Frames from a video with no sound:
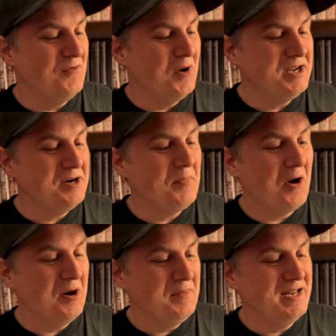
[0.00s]
won an
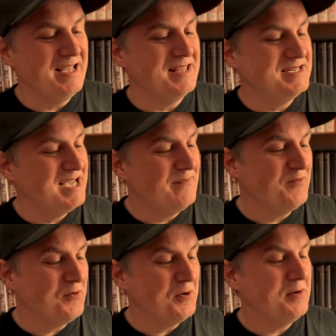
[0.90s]
apartment in the
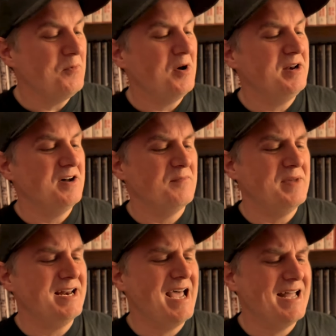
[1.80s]
Deptford, one of
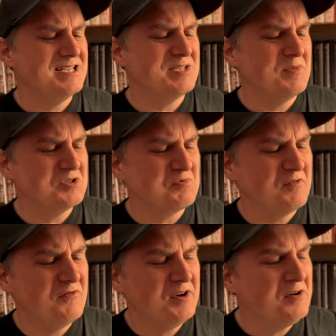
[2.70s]
Manhattan's most
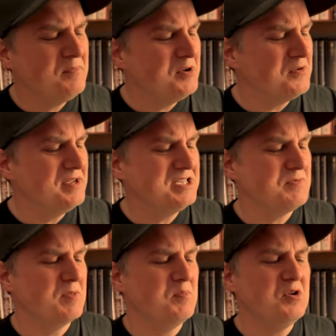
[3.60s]
revered buildings
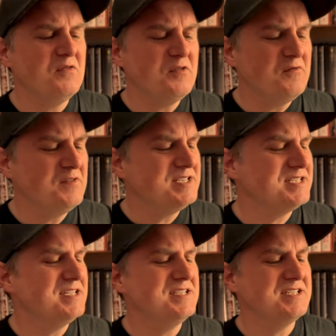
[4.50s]
with beautiful
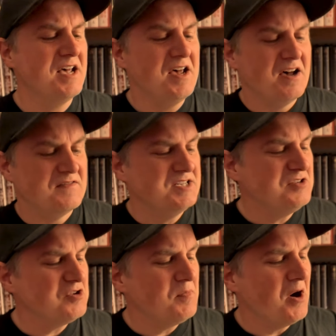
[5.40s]
vistas of
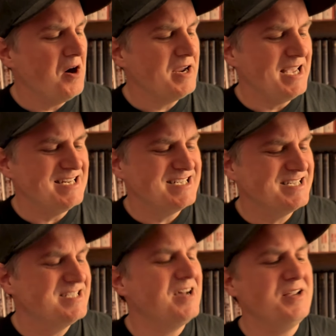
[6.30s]
Central Park and
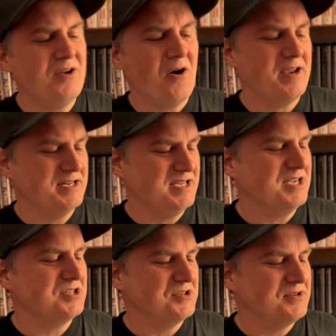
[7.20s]
stunning
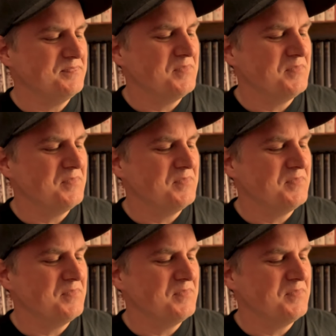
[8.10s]
architecture.